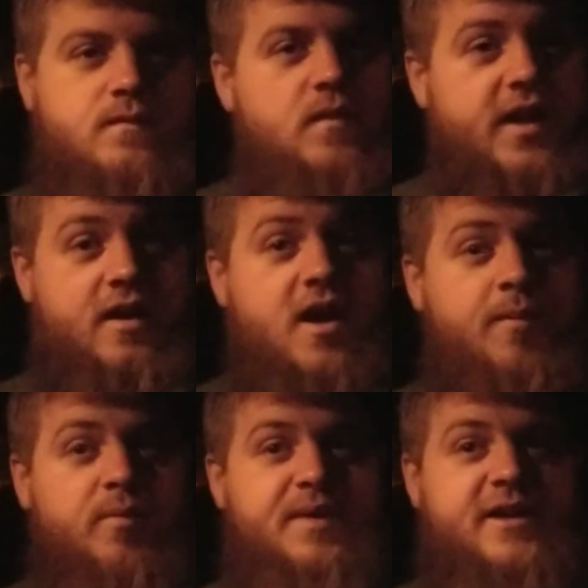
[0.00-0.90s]
like a
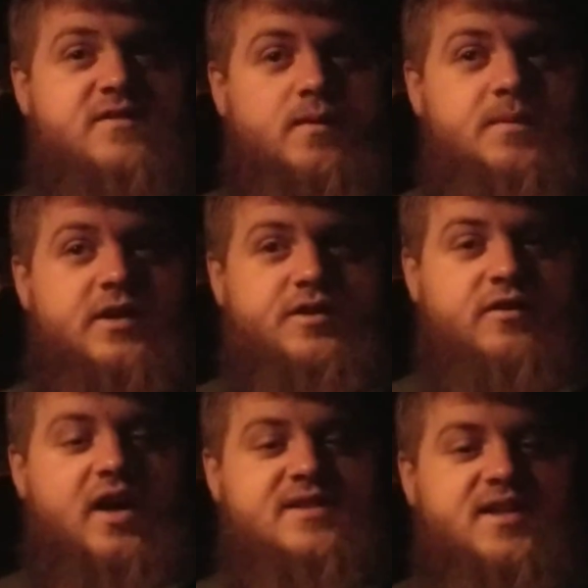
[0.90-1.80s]
couple minutes from Neil
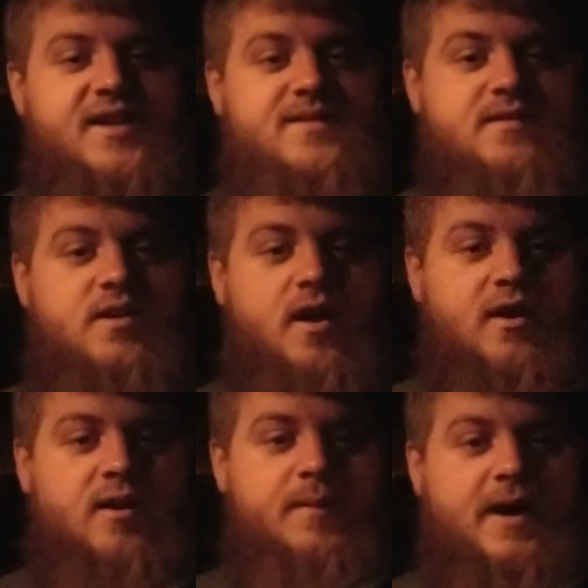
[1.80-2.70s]
deGrasse Tyson
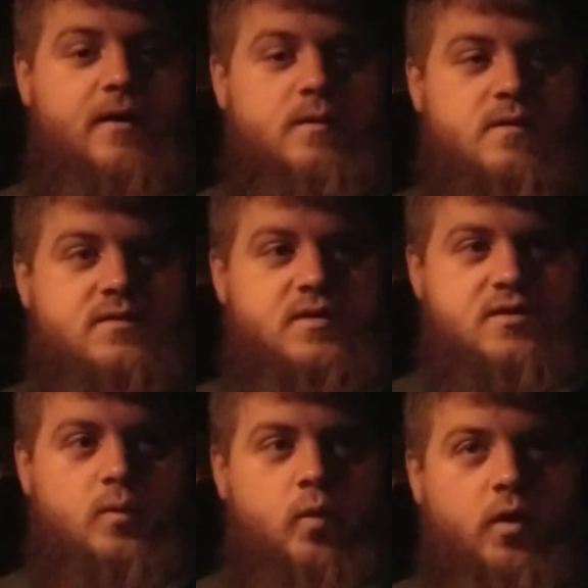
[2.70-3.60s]
talking about
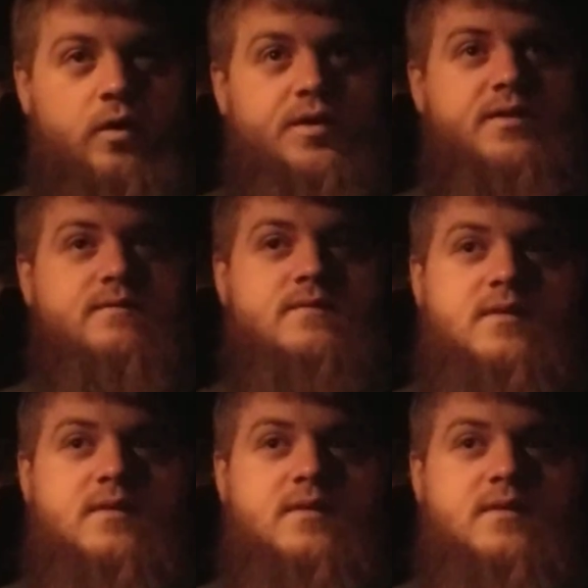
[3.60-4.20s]
just the world and